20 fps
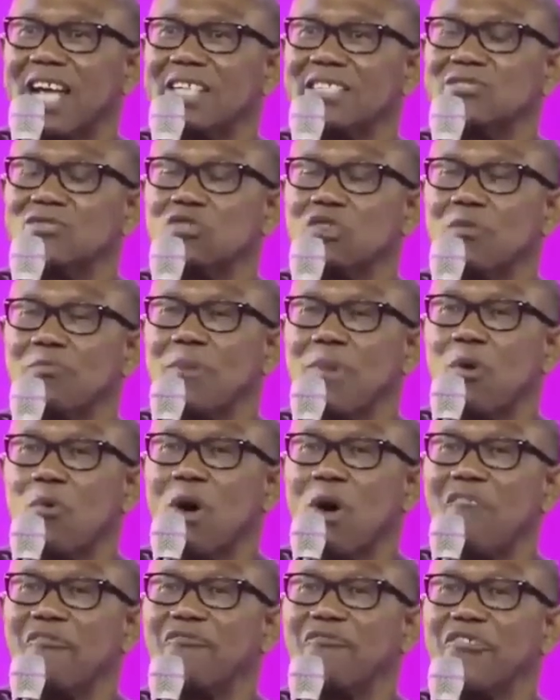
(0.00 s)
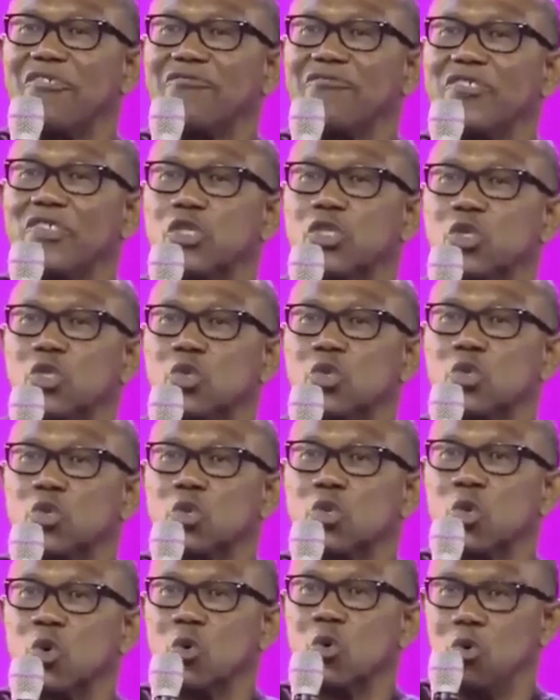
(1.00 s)
is number
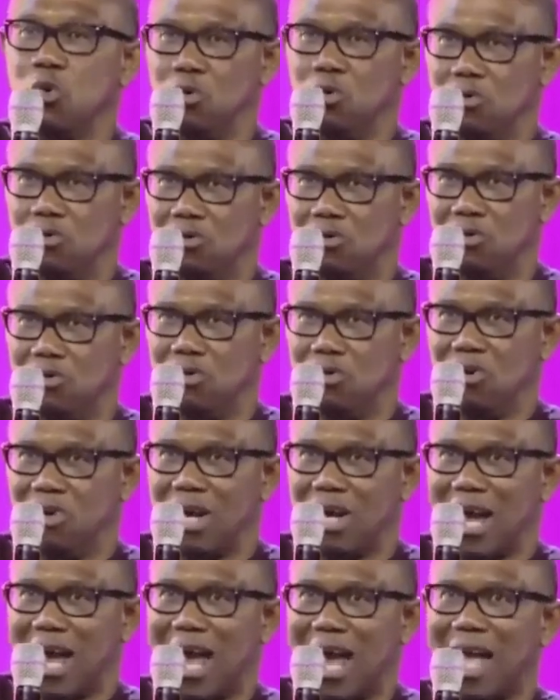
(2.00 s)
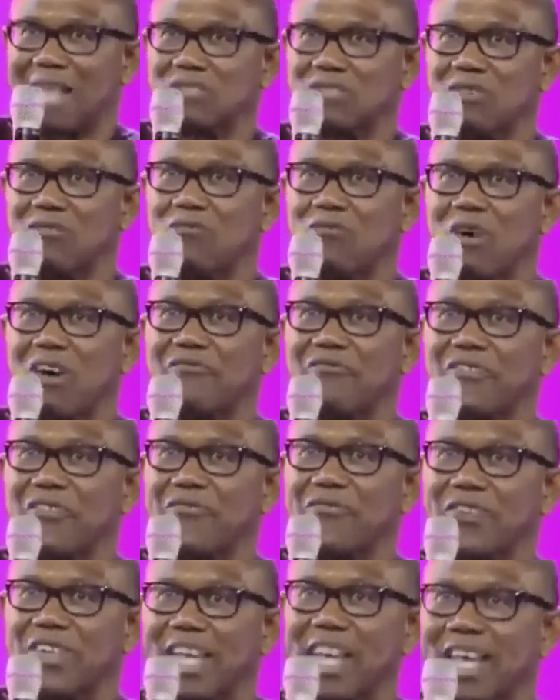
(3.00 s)
152 out of
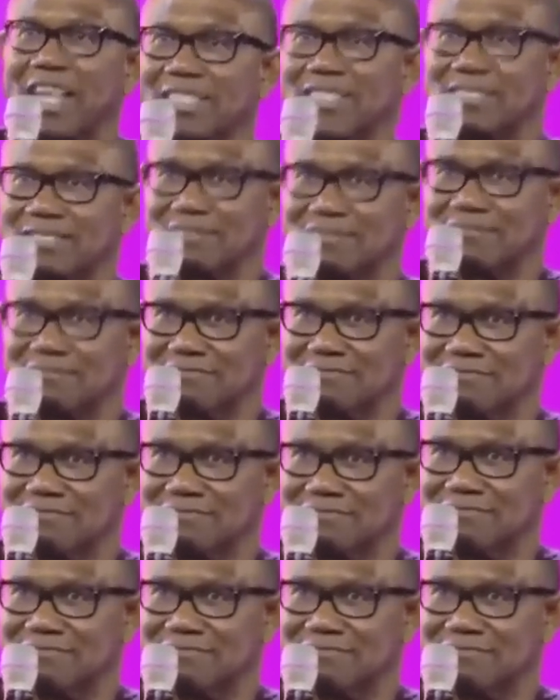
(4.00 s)
158.